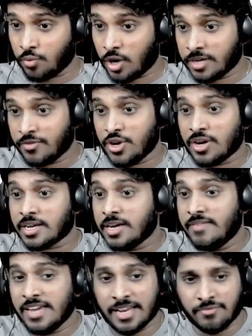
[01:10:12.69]
Whatever you're
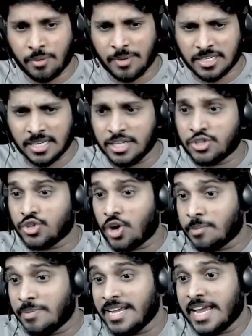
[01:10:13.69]
giving information, it should
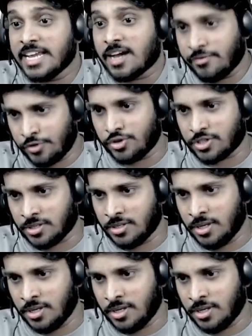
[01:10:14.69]
not bring any confusion.